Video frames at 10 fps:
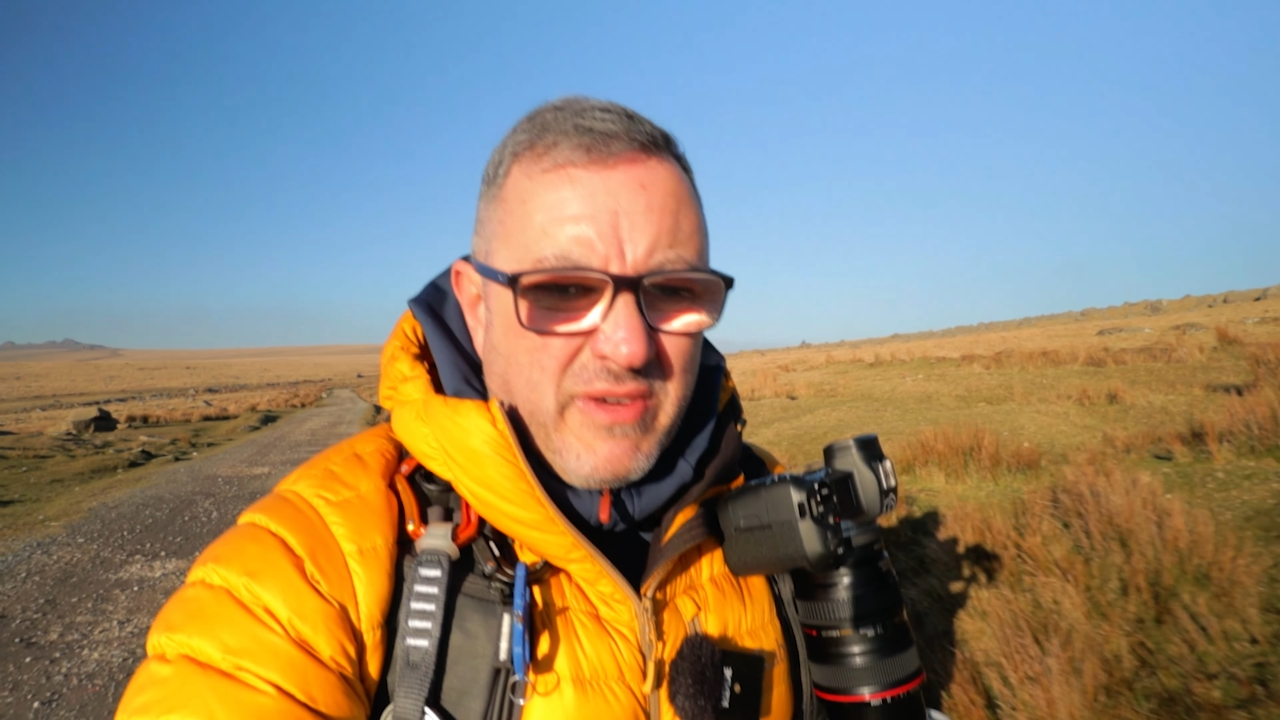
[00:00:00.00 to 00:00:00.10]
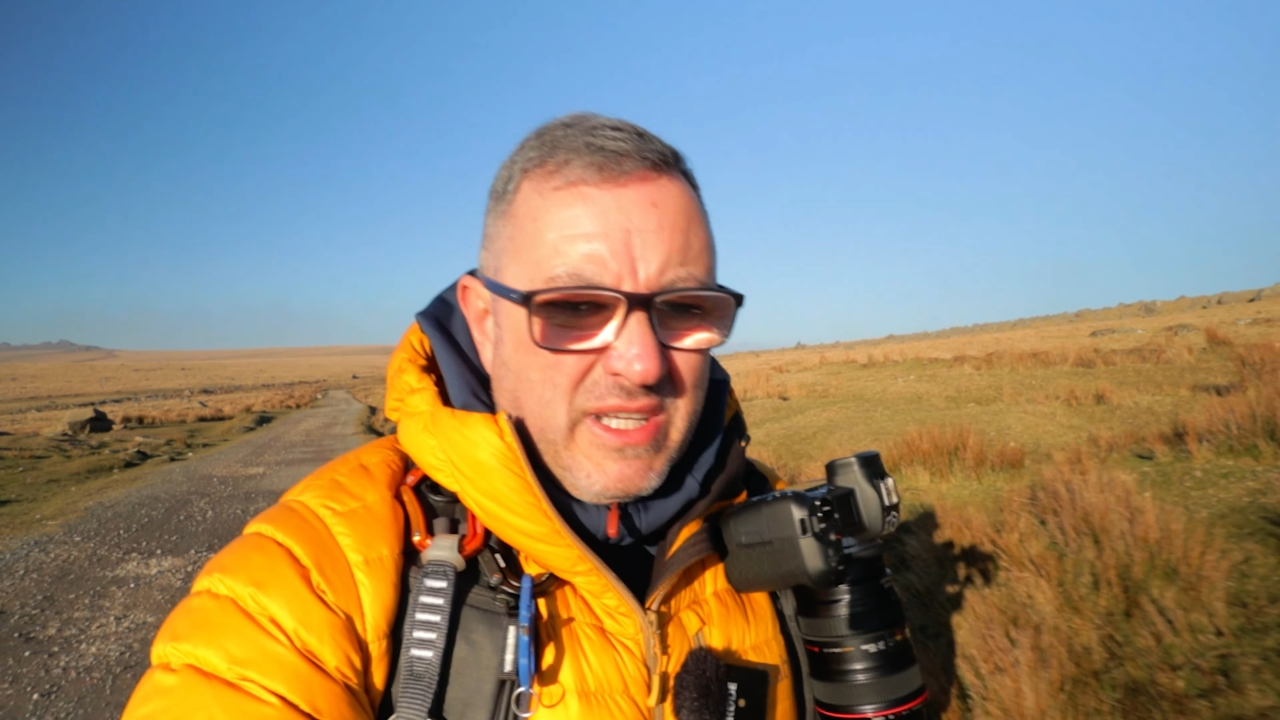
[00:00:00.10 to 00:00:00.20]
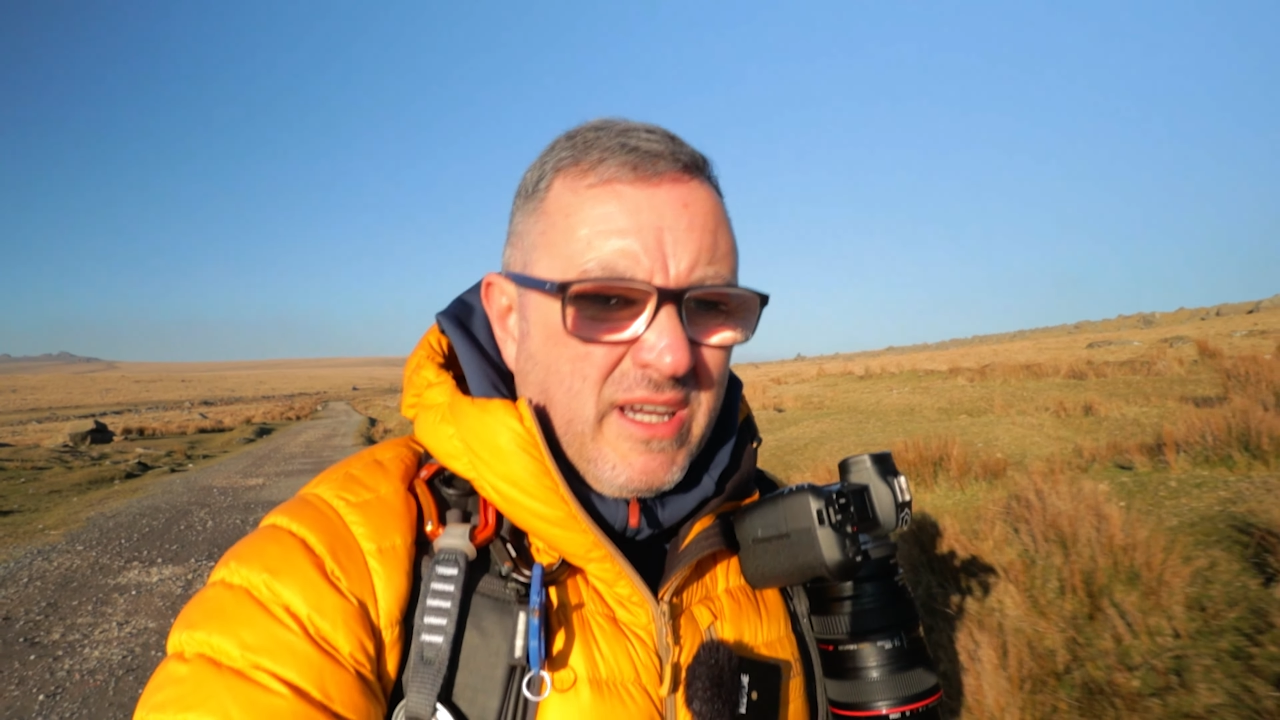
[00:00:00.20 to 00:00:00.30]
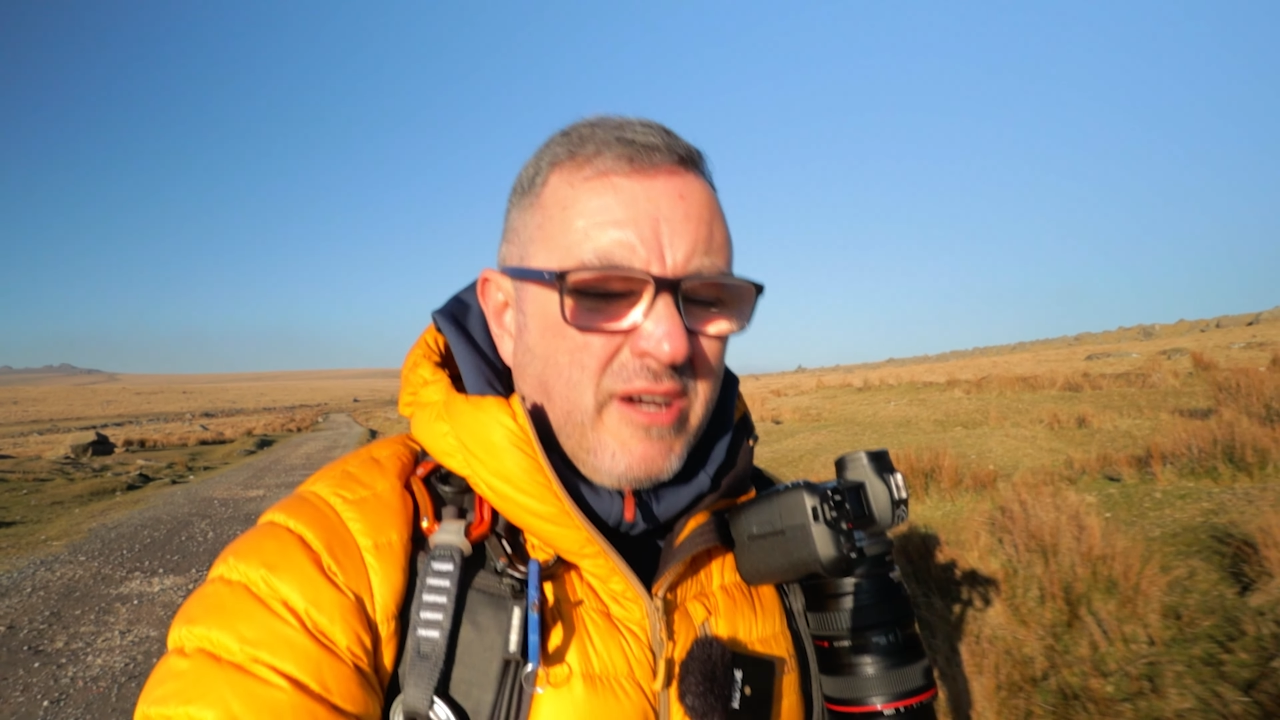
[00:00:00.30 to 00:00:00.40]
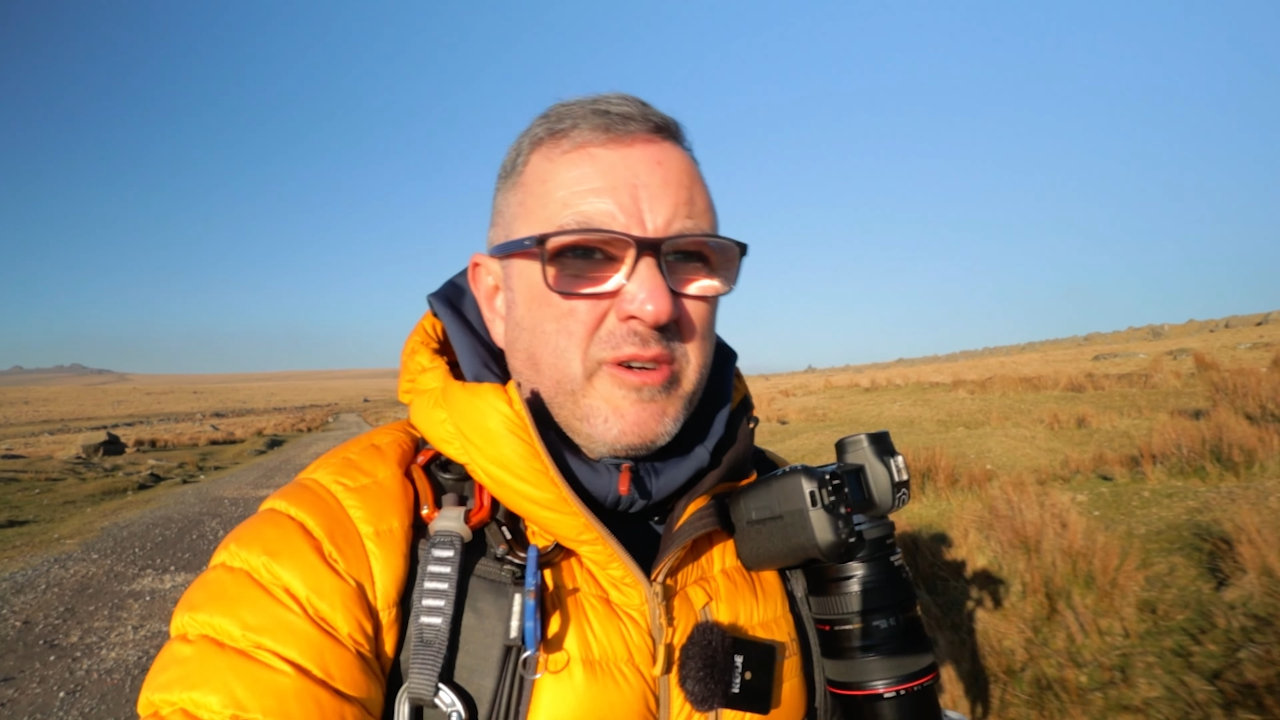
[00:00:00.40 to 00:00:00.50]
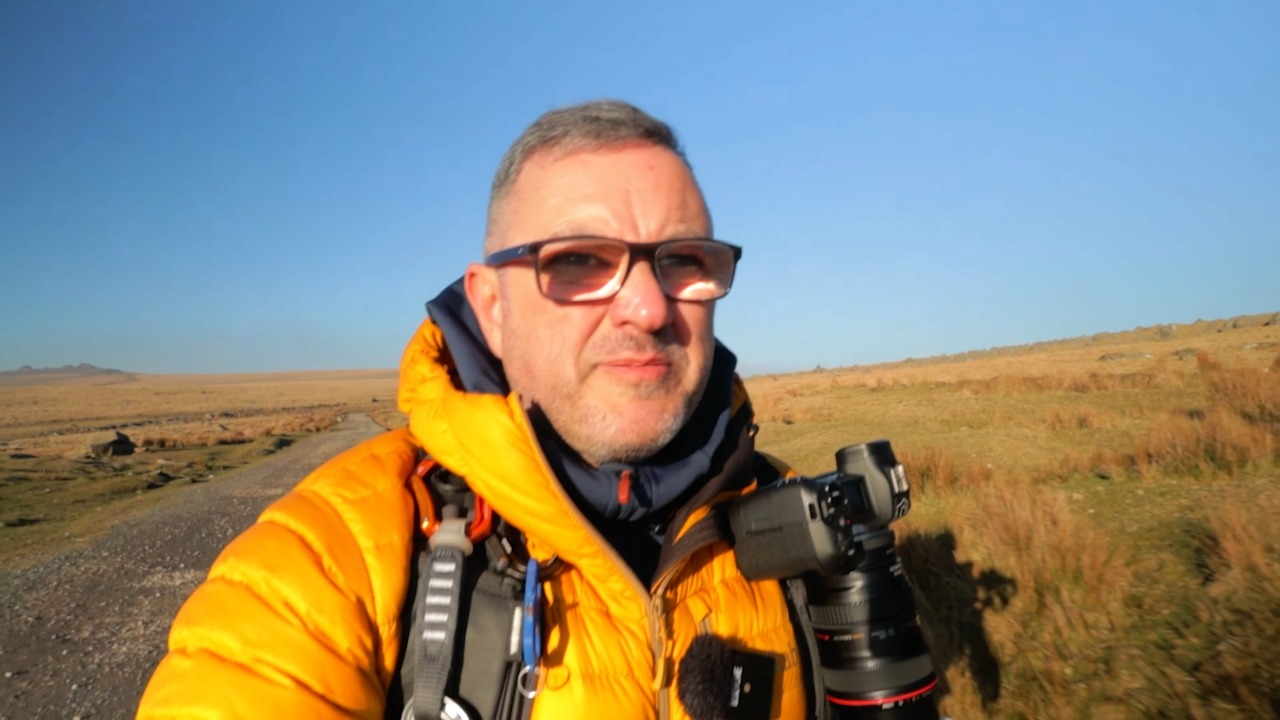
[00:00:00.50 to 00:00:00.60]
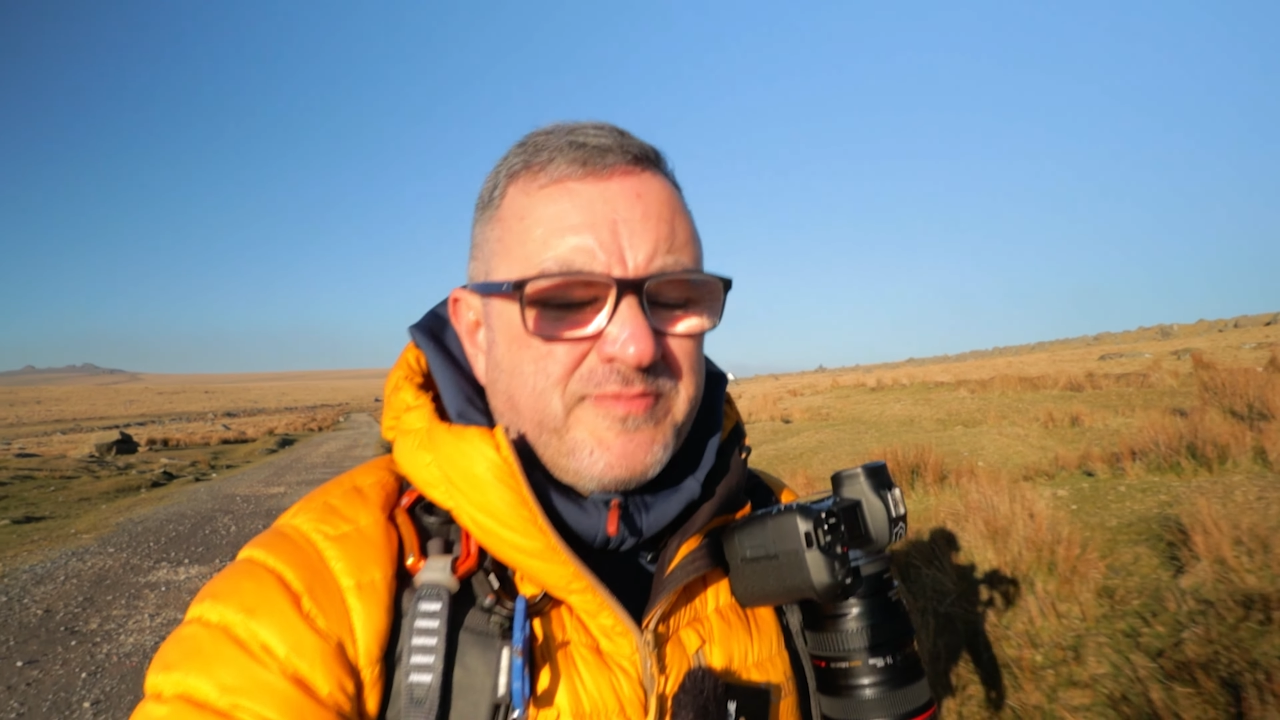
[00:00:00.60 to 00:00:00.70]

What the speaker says: of video,